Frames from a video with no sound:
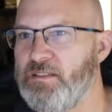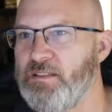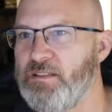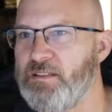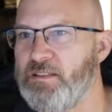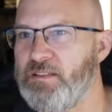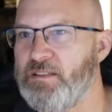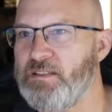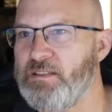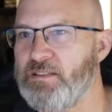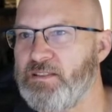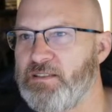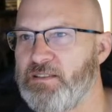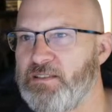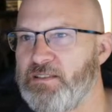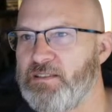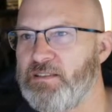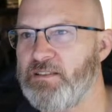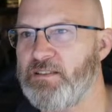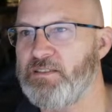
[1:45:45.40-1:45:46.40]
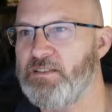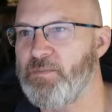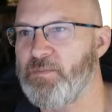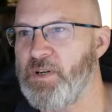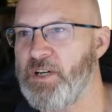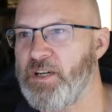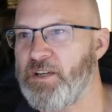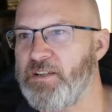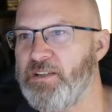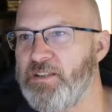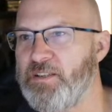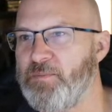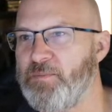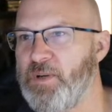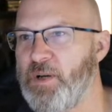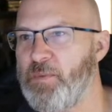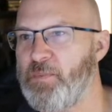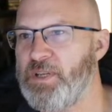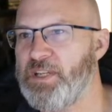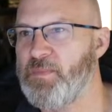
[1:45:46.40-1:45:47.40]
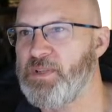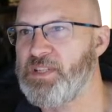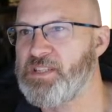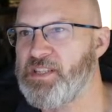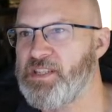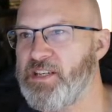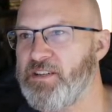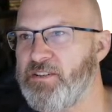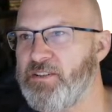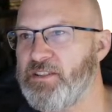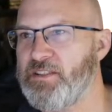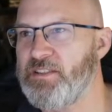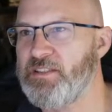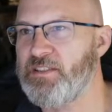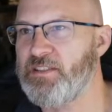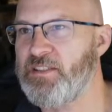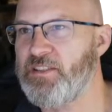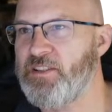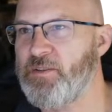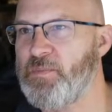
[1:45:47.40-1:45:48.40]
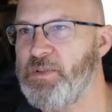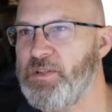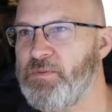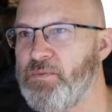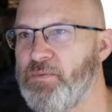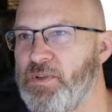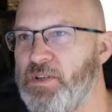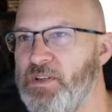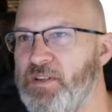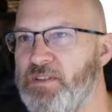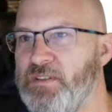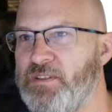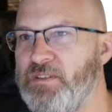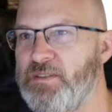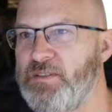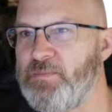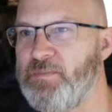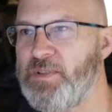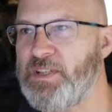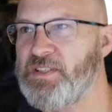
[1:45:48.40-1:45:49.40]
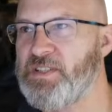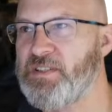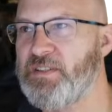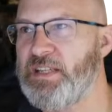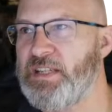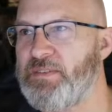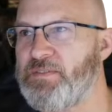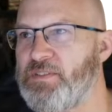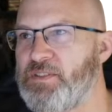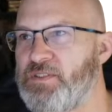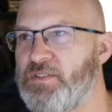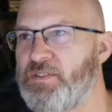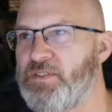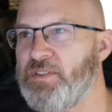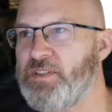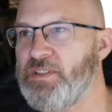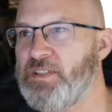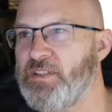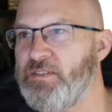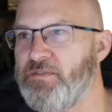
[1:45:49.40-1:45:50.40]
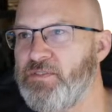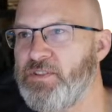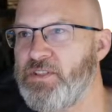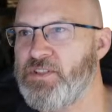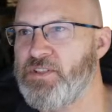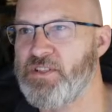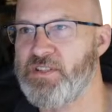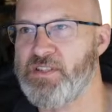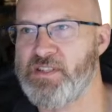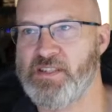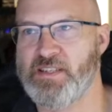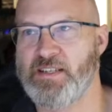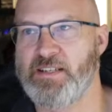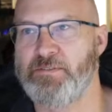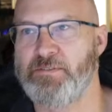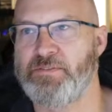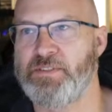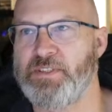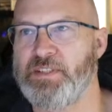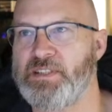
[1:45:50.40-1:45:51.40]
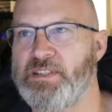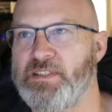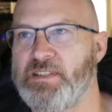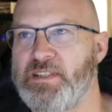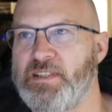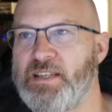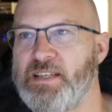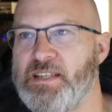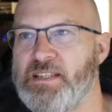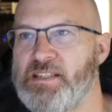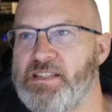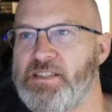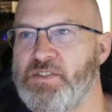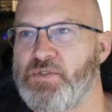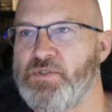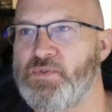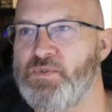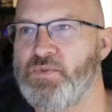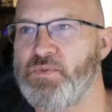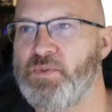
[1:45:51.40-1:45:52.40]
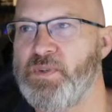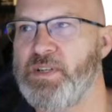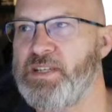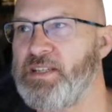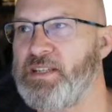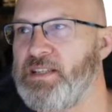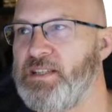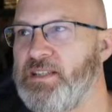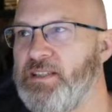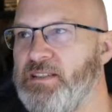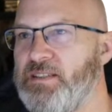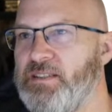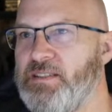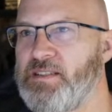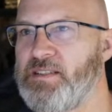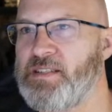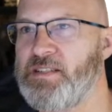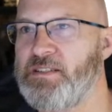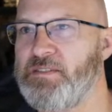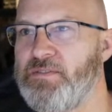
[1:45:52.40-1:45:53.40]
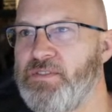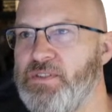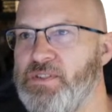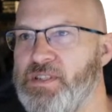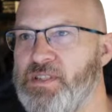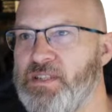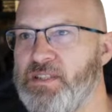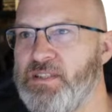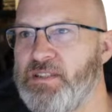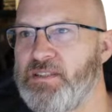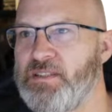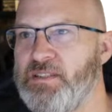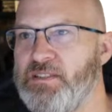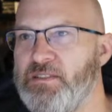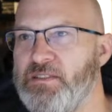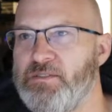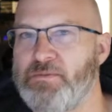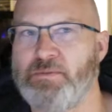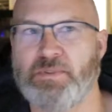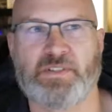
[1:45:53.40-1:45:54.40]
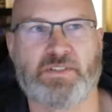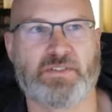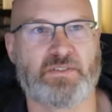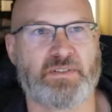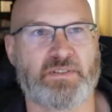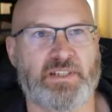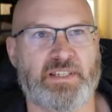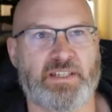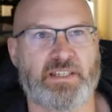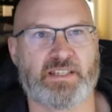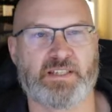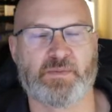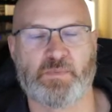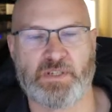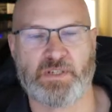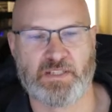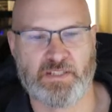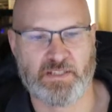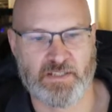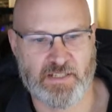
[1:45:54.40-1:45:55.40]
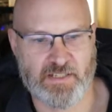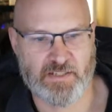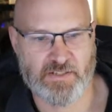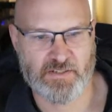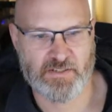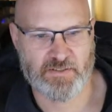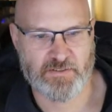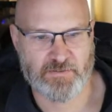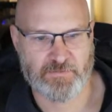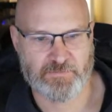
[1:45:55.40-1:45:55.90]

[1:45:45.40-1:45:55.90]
Oh, my pinists there are going to be wrong because I'm going to have to do the conversions now for the S3 instead of using the original ESP32.